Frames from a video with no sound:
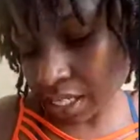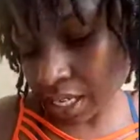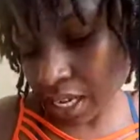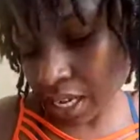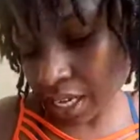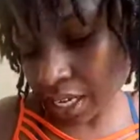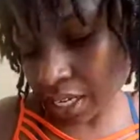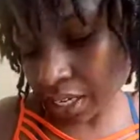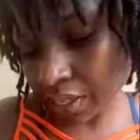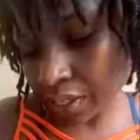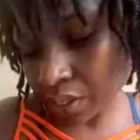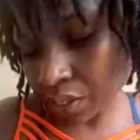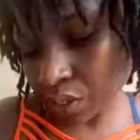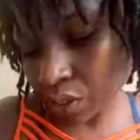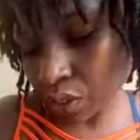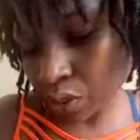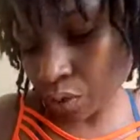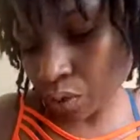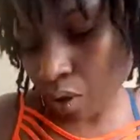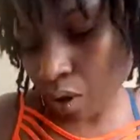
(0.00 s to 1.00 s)
and
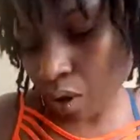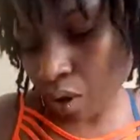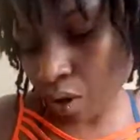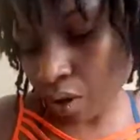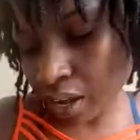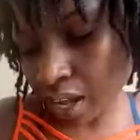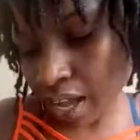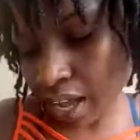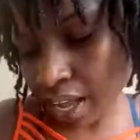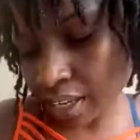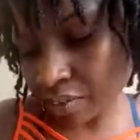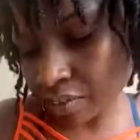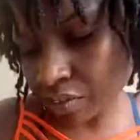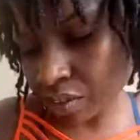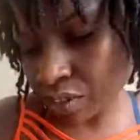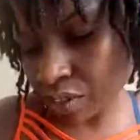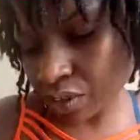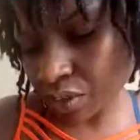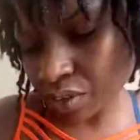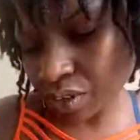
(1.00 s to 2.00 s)
do all kind of
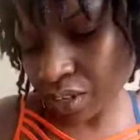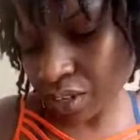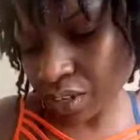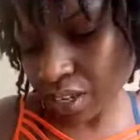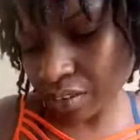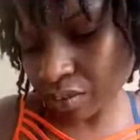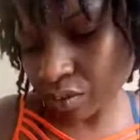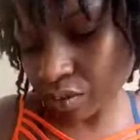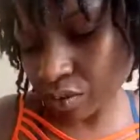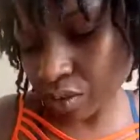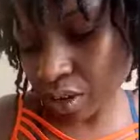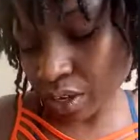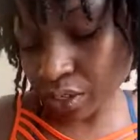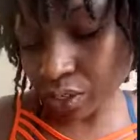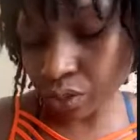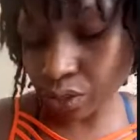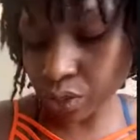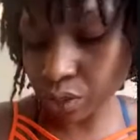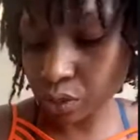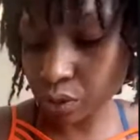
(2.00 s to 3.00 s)
just creative drawings. You
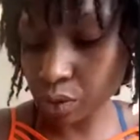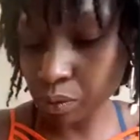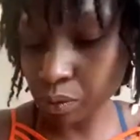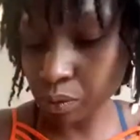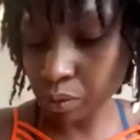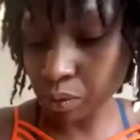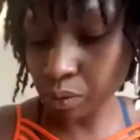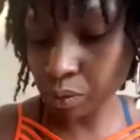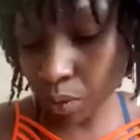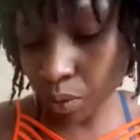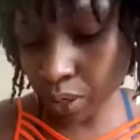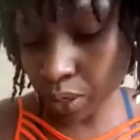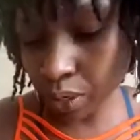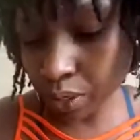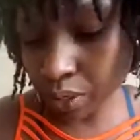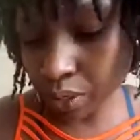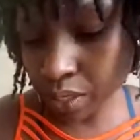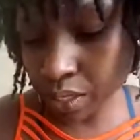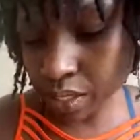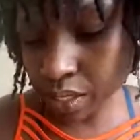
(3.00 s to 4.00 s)
can do it with
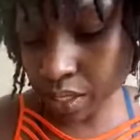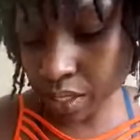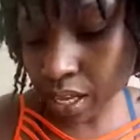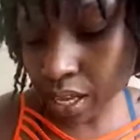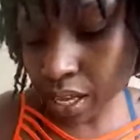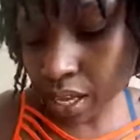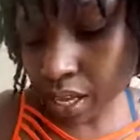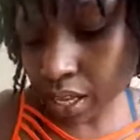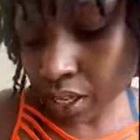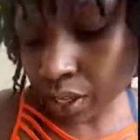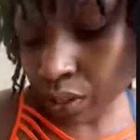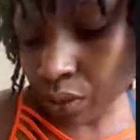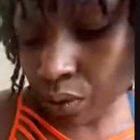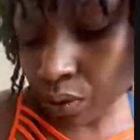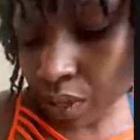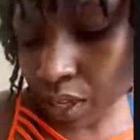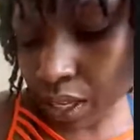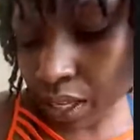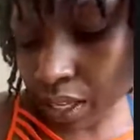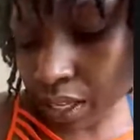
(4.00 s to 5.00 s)
quarters. You
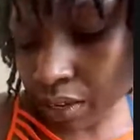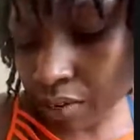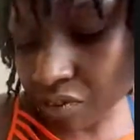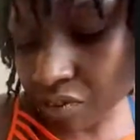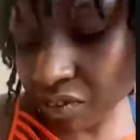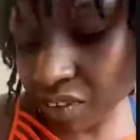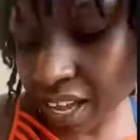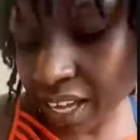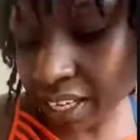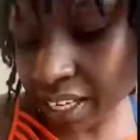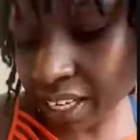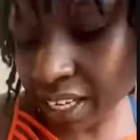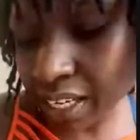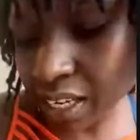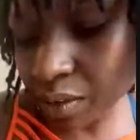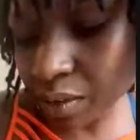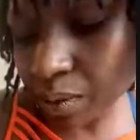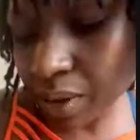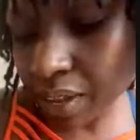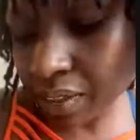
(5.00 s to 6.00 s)
can find any way